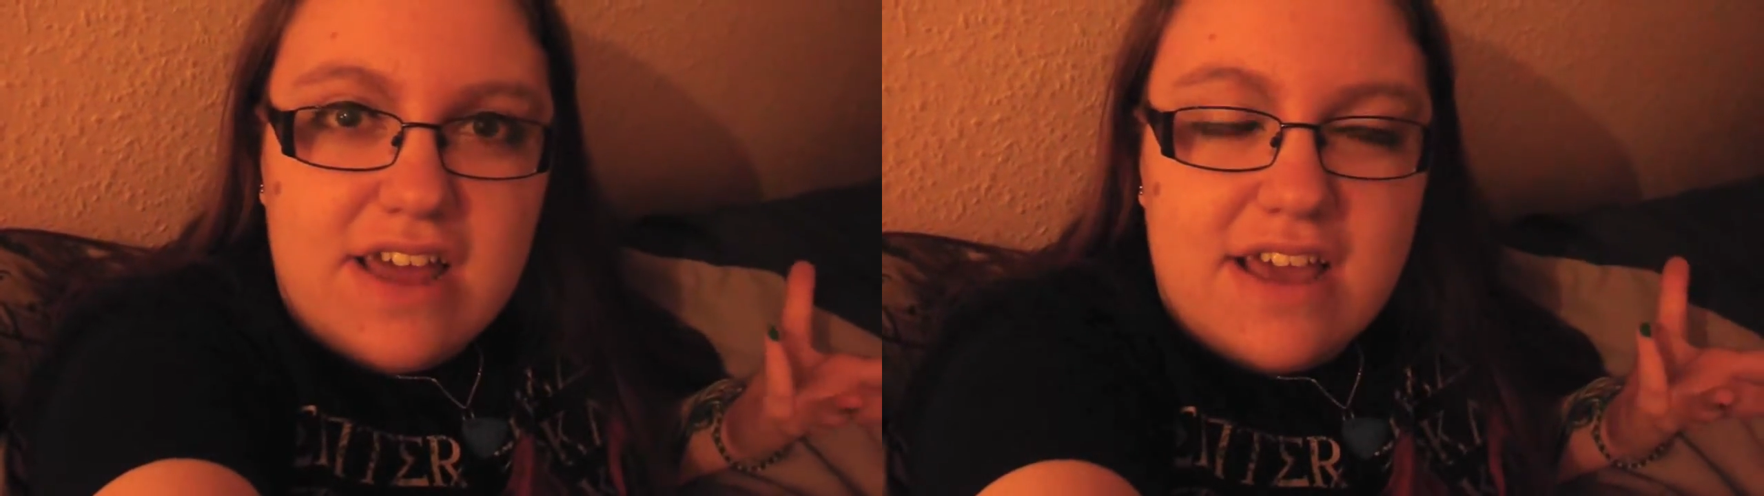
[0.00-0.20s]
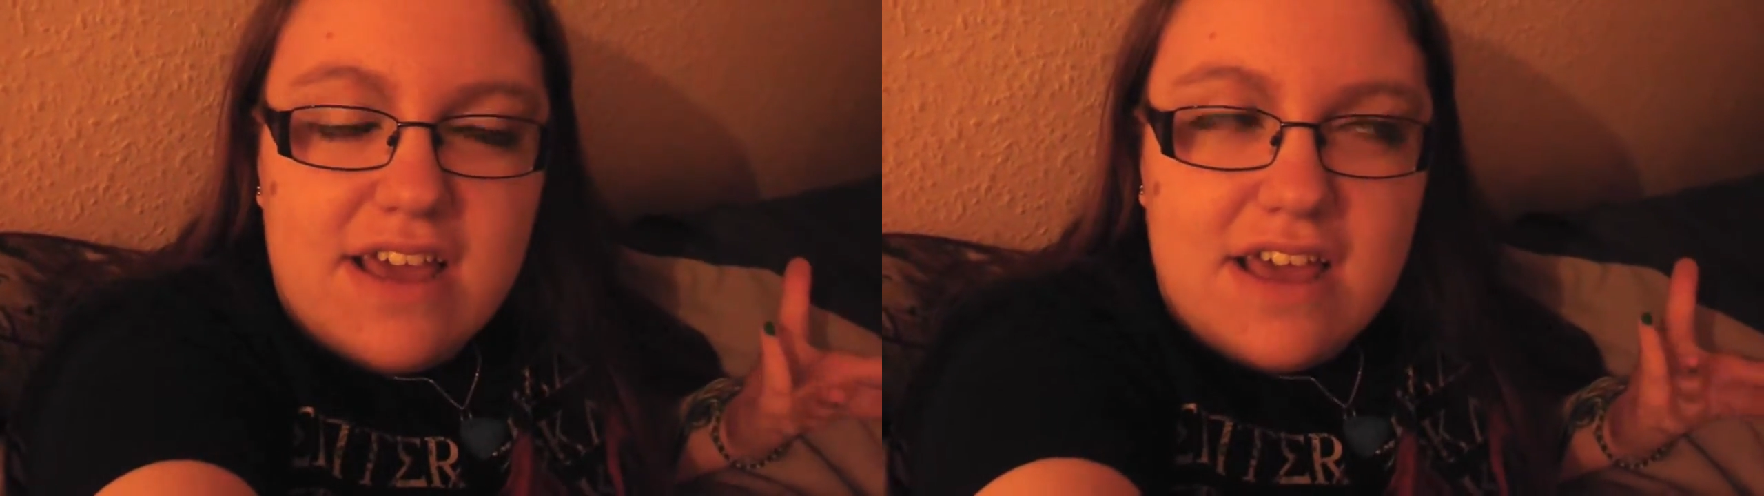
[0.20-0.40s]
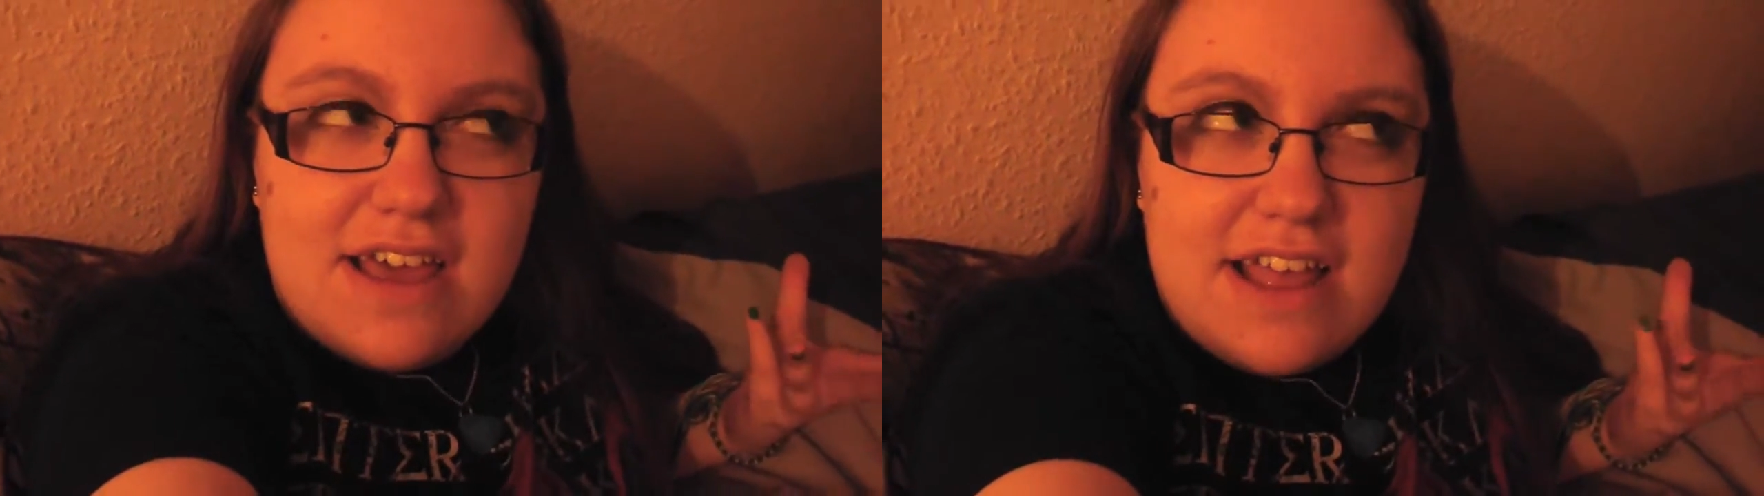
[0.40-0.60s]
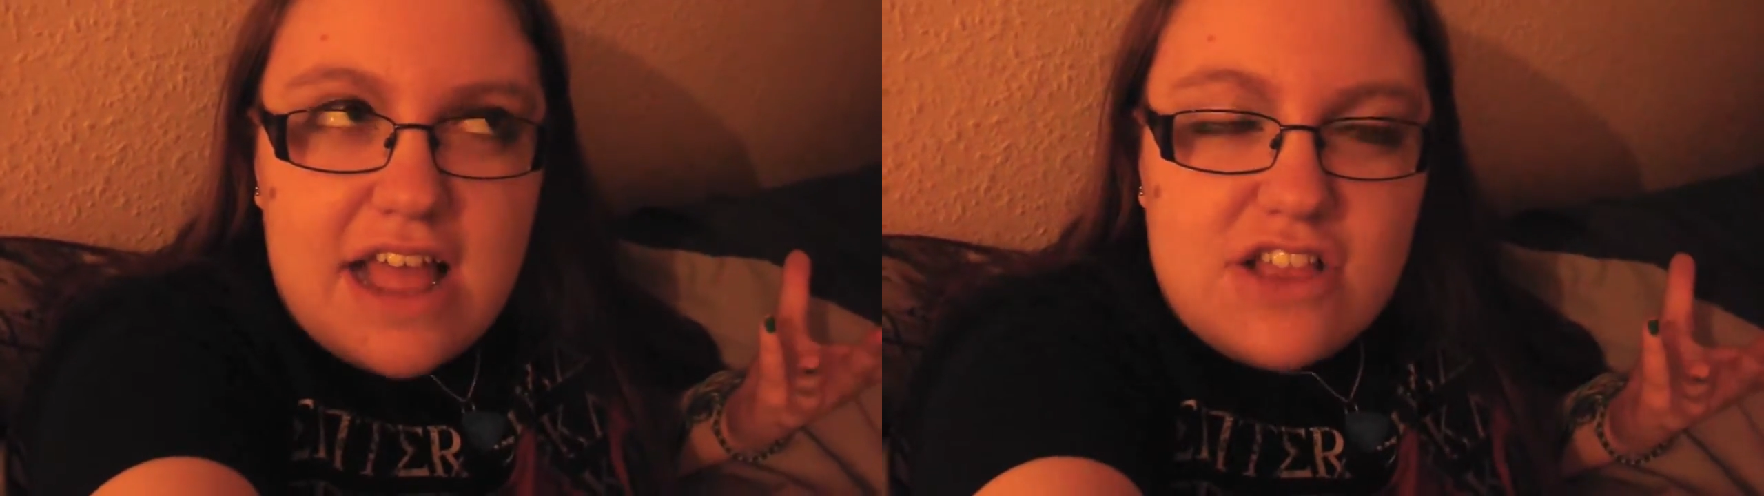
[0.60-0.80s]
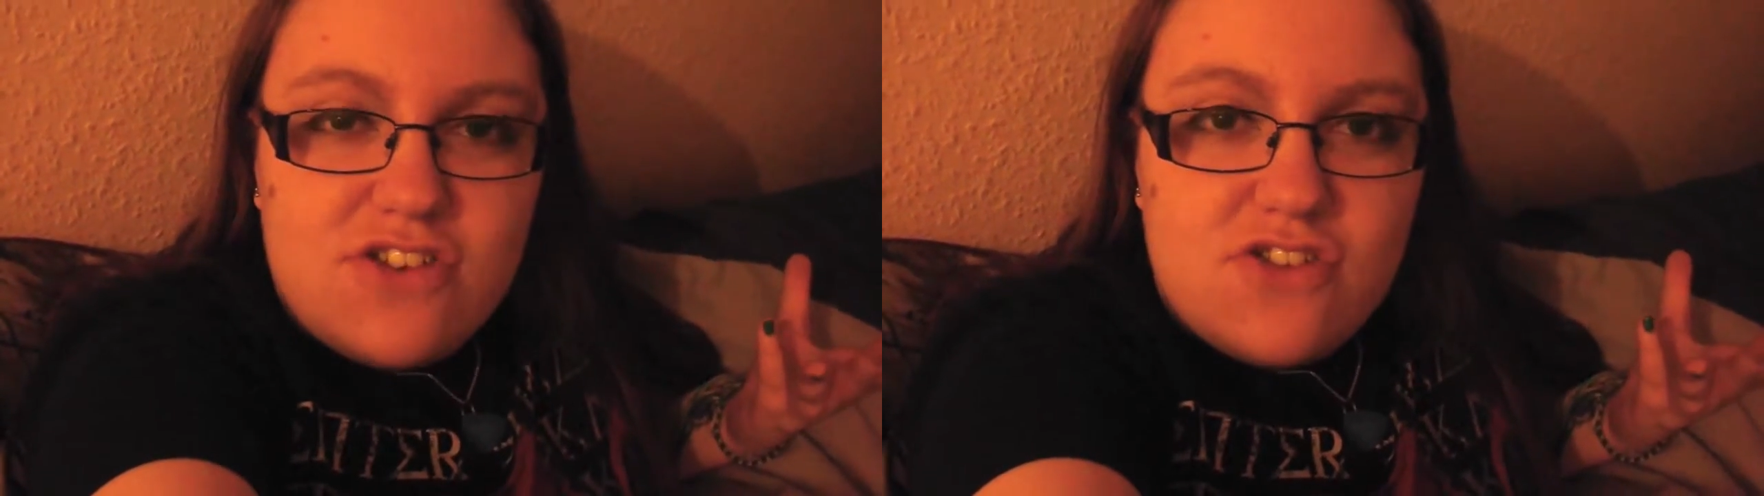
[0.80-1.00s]
like,
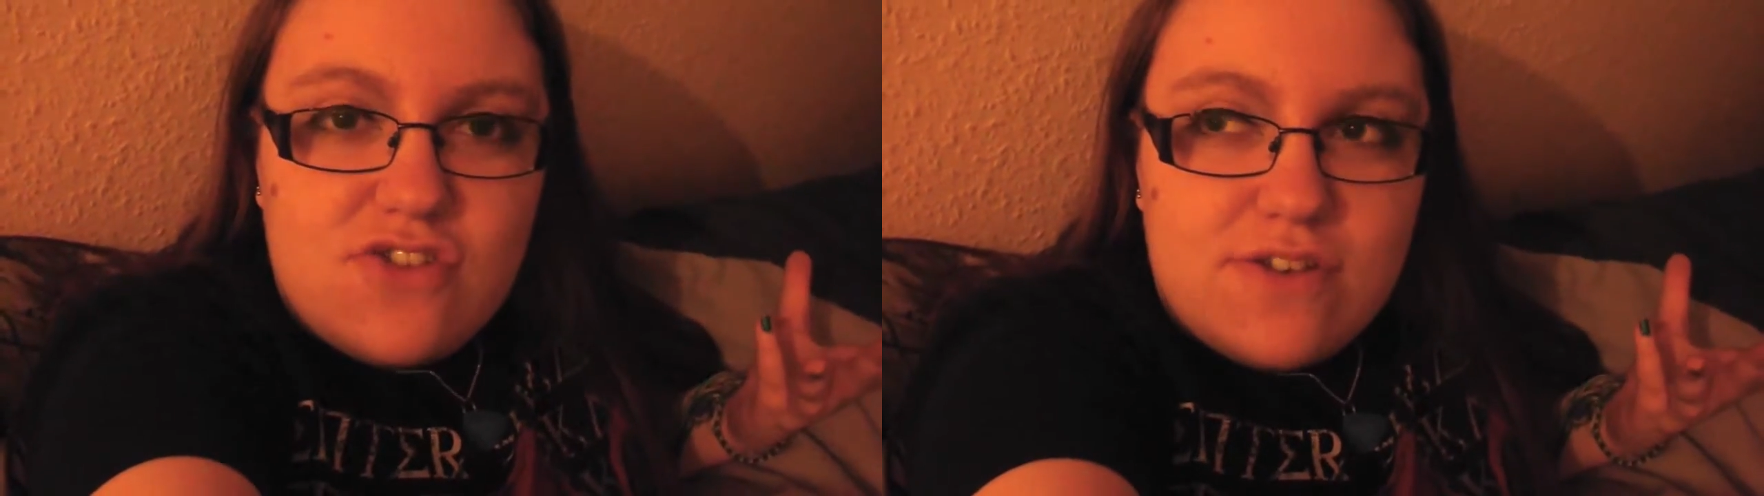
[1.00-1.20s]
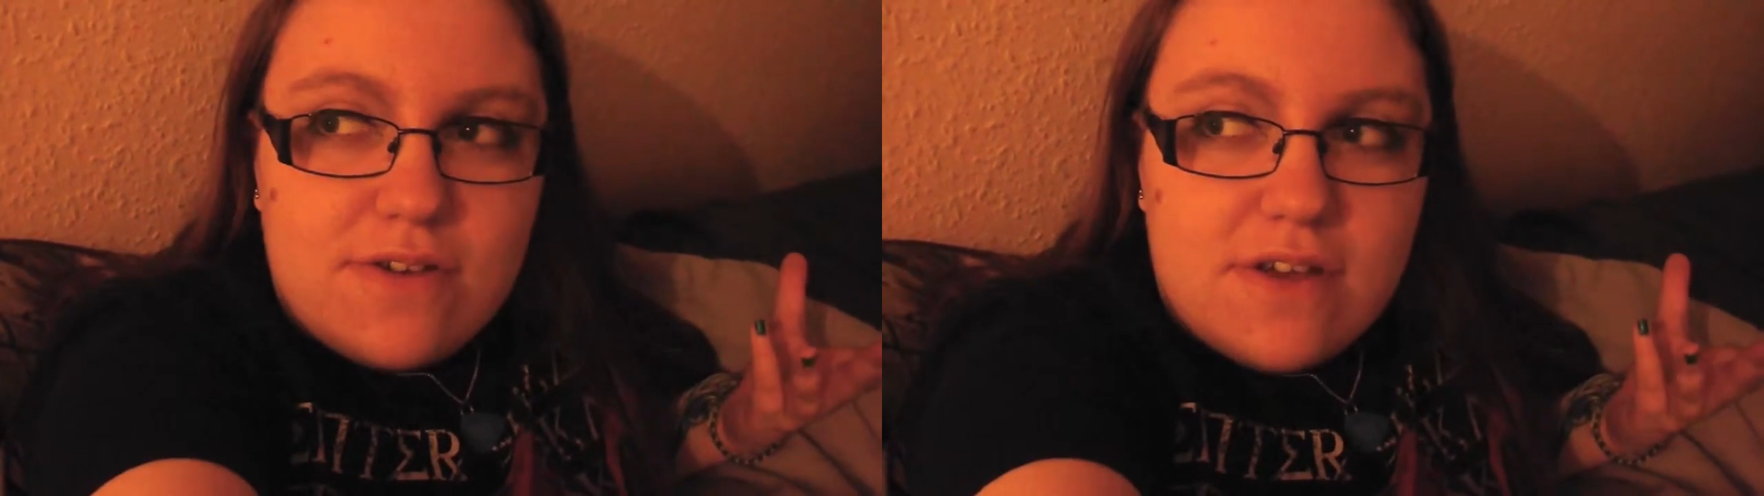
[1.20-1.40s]
it's just...